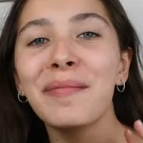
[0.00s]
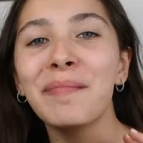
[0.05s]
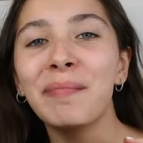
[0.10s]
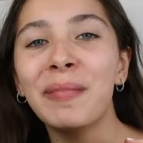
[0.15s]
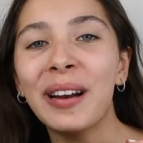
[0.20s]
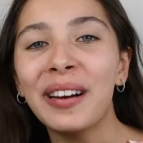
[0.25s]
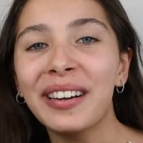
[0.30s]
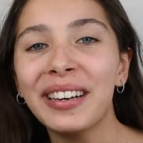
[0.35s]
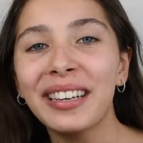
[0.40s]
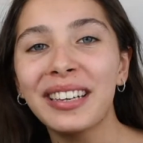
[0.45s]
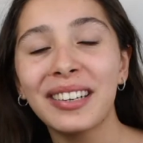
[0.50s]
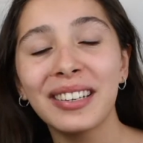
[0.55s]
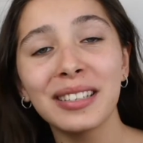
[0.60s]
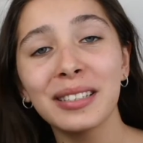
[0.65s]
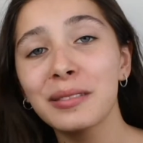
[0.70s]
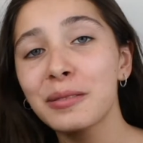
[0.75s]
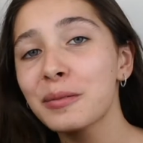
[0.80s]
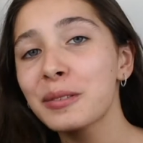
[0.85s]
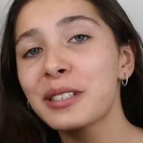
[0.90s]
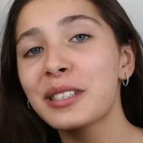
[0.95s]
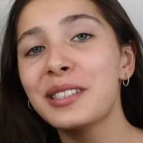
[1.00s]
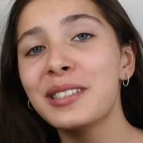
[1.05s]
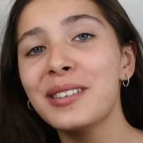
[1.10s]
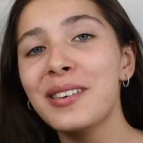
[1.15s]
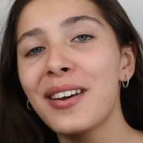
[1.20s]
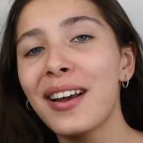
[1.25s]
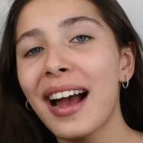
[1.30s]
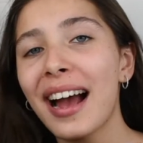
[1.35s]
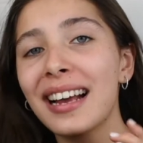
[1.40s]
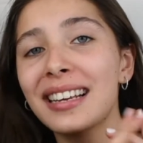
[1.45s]
Merry Christmas to
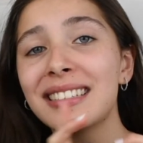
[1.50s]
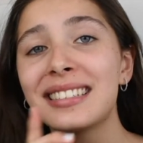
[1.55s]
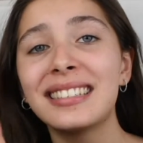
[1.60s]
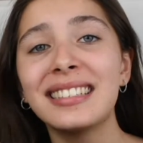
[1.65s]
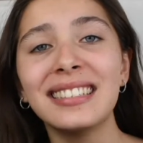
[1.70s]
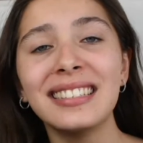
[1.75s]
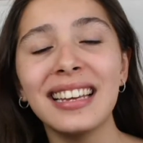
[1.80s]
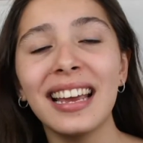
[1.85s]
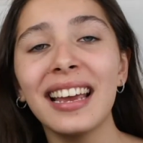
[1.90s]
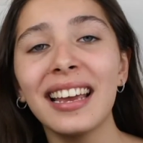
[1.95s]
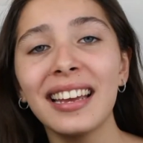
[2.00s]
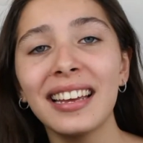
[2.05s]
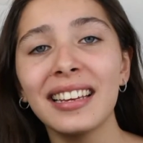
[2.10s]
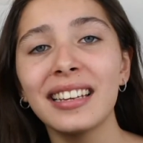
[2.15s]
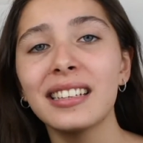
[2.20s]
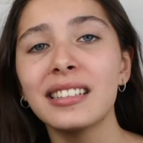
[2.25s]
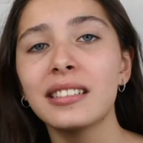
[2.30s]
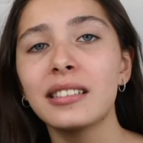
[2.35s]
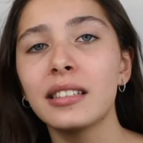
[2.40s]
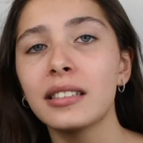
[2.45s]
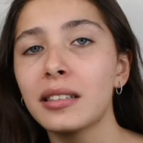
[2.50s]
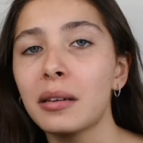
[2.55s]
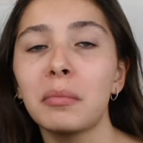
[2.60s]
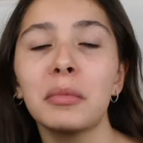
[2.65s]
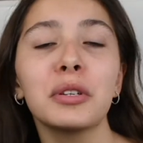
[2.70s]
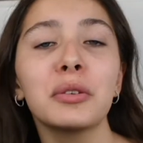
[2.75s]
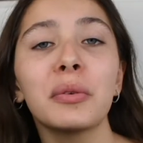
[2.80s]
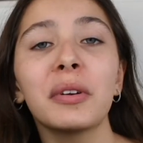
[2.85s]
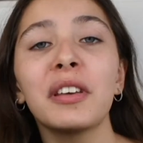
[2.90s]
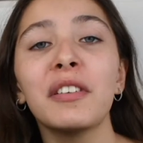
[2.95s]
you guys. Today is
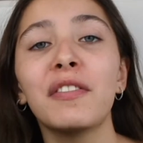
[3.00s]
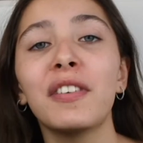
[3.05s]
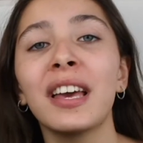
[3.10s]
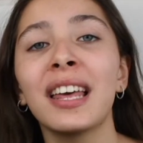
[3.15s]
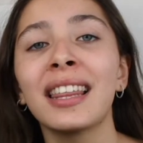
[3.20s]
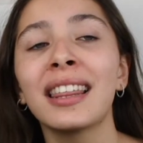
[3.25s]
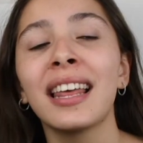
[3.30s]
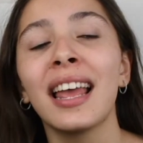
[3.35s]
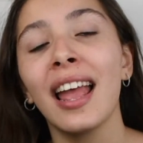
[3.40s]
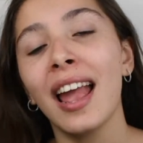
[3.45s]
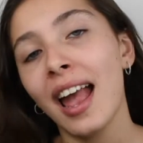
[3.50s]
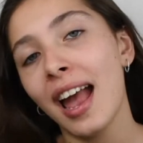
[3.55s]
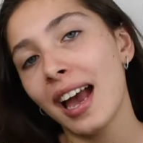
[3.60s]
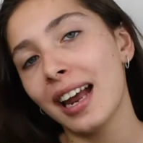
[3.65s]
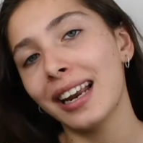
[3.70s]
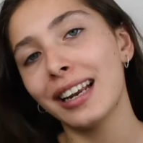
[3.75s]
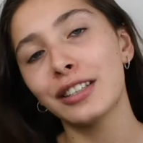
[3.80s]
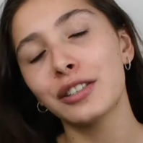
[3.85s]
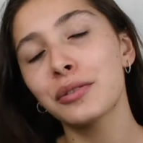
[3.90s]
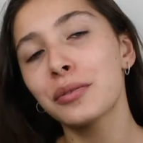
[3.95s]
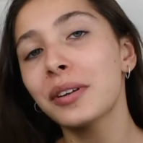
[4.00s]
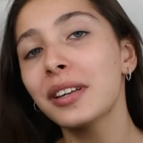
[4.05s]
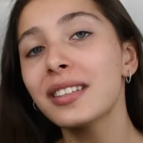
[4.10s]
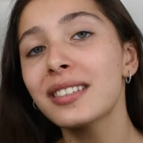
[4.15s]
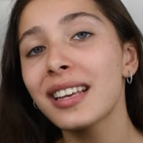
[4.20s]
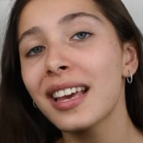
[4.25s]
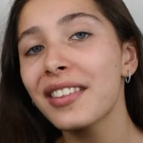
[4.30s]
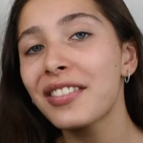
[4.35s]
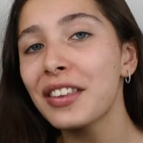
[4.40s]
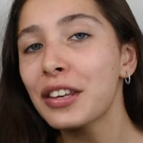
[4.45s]
December 25th, and I just want to
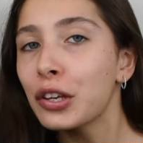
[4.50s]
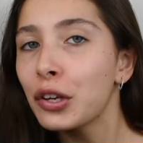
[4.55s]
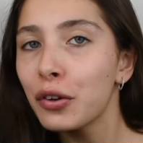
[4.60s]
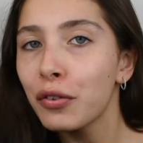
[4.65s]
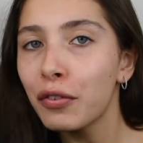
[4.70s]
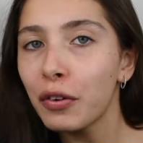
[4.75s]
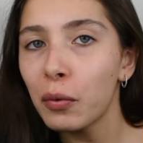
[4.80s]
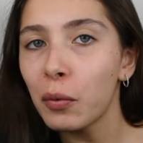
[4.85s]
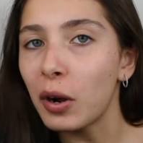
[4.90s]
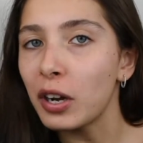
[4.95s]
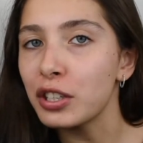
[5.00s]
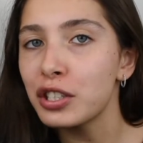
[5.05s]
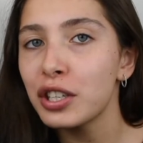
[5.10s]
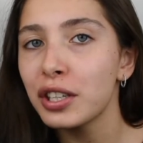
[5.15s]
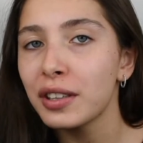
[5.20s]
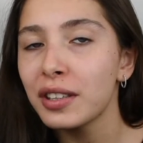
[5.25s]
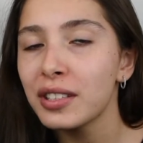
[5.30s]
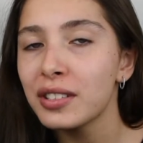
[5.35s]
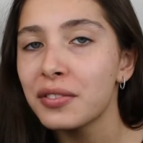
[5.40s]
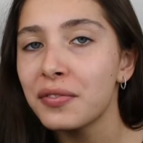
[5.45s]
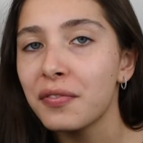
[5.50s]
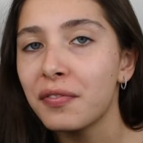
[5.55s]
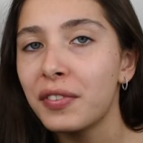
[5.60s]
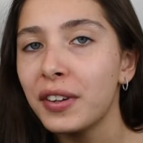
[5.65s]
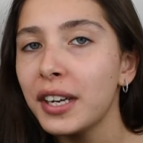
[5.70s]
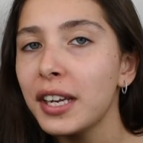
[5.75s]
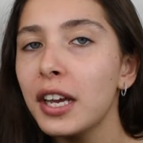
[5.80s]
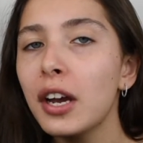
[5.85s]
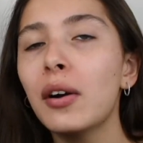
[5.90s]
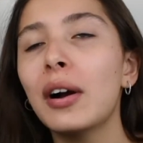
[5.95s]
say thank you for watching this
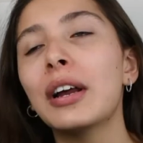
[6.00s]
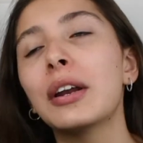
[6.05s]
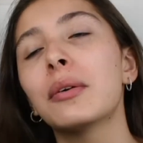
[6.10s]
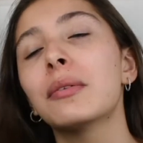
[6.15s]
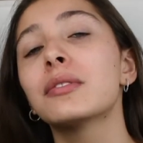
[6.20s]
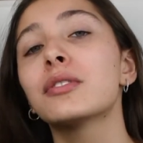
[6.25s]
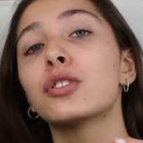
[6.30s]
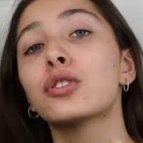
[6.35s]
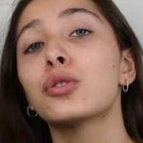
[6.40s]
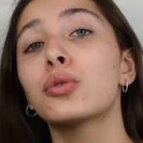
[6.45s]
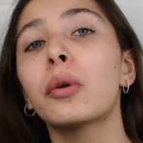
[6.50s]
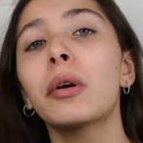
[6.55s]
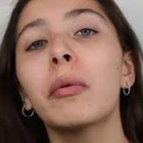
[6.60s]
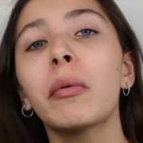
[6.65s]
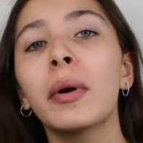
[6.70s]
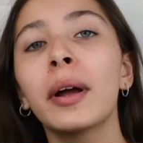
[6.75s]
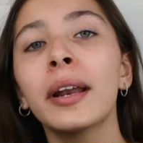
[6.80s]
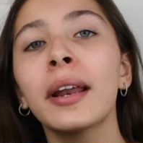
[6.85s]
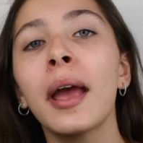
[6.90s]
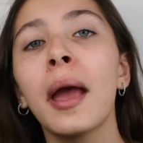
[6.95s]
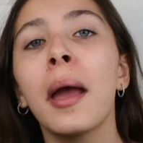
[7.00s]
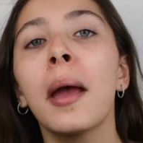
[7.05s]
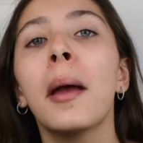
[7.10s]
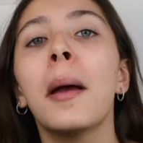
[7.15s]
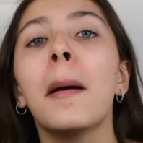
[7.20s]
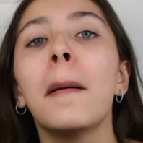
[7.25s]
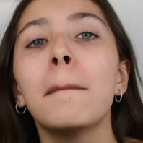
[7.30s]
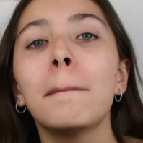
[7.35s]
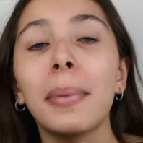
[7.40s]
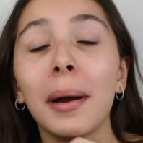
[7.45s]
video. I know it was a short one,
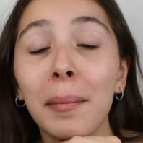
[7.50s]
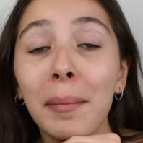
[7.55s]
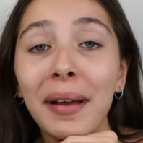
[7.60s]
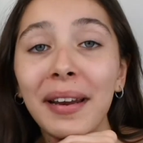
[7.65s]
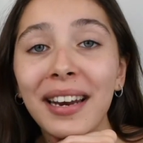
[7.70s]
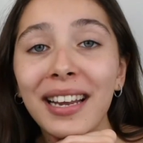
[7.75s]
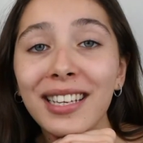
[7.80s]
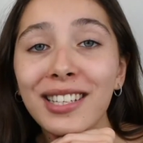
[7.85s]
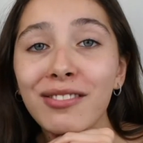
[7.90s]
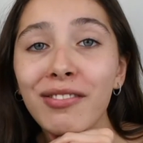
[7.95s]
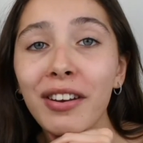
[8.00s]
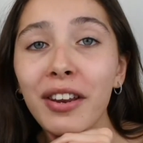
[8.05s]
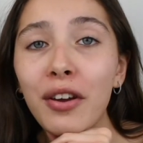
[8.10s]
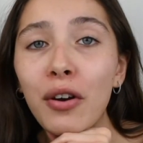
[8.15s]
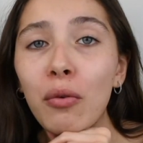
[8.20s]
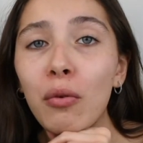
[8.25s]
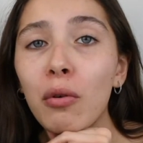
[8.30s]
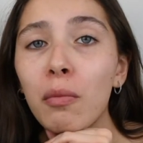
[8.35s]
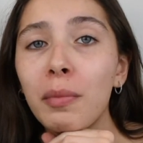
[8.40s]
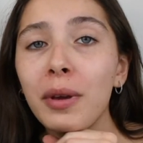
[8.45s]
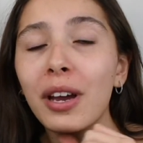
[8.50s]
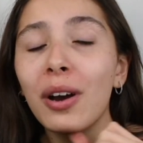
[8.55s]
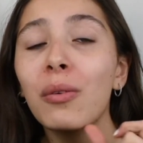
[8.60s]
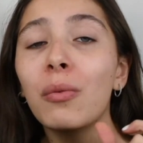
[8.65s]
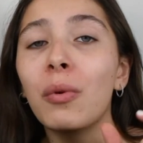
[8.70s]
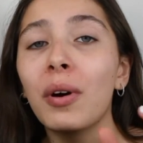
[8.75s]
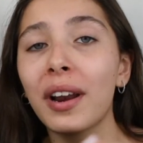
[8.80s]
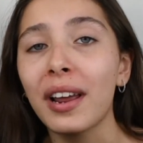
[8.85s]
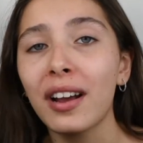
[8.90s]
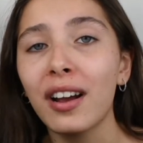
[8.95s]
but my next video will be
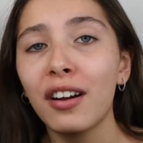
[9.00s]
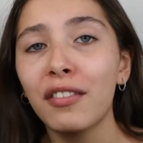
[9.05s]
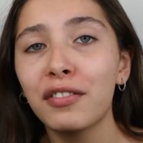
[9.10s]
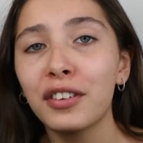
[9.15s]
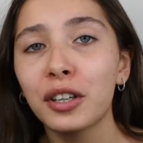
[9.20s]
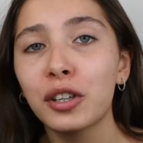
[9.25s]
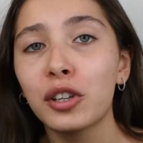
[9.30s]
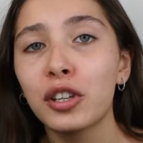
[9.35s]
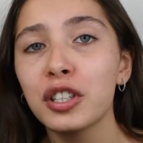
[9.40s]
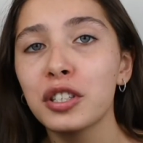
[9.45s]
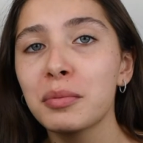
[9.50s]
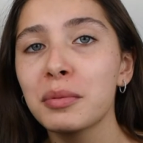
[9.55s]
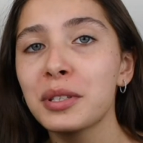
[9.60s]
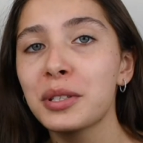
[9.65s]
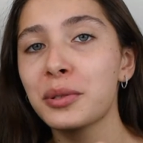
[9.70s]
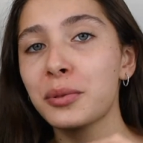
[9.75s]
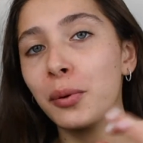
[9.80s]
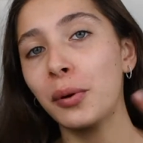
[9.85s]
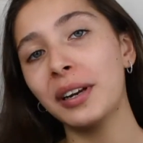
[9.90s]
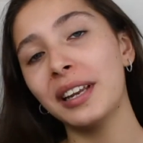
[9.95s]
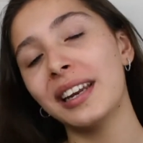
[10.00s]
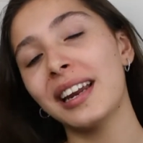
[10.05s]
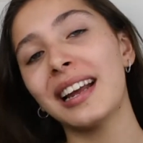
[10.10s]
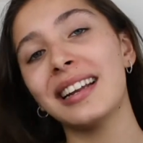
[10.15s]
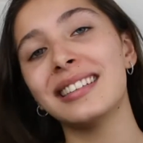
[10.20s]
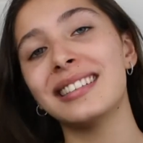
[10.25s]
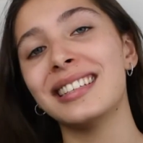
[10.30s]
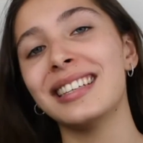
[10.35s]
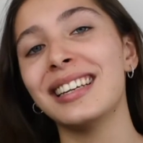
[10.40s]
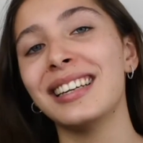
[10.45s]
of what I got for Christmas
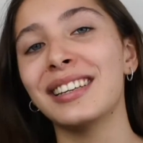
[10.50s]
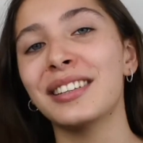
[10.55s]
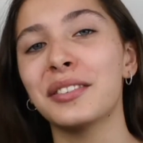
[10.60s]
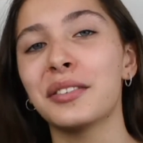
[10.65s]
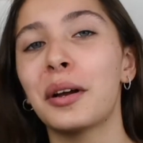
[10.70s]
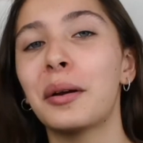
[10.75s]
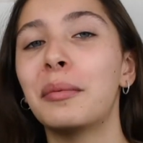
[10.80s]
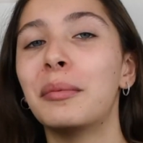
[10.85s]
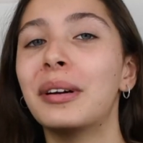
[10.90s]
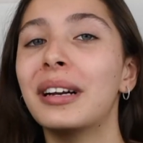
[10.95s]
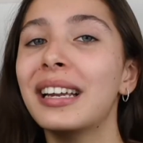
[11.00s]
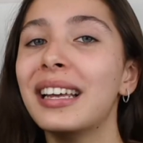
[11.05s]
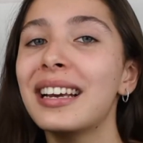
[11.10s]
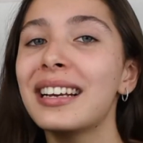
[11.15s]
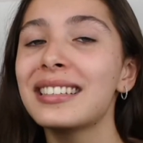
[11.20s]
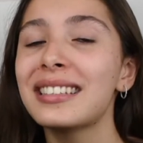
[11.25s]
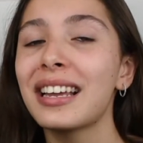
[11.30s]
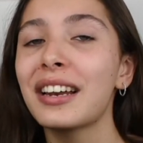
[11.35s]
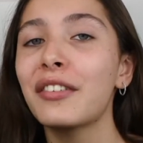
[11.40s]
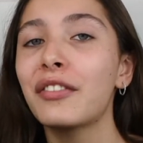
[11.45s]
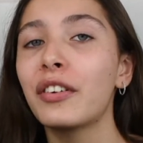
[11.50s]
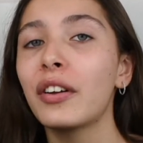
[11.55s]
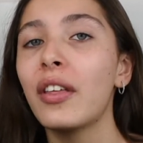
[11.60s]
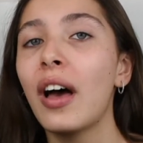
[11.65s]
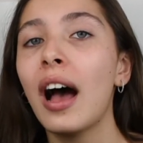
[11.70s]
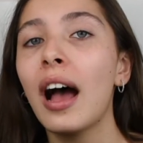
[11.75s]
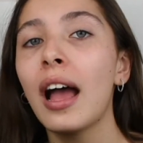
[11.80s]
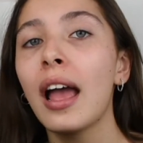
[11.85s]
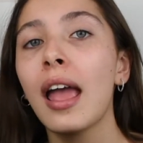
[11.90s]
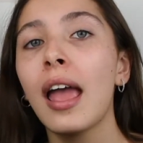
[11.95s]
2019. So I'm really excited for
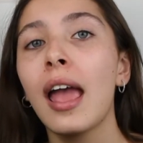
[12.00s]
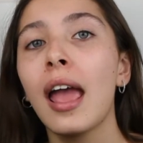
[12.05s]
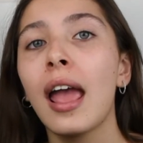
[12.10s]
that.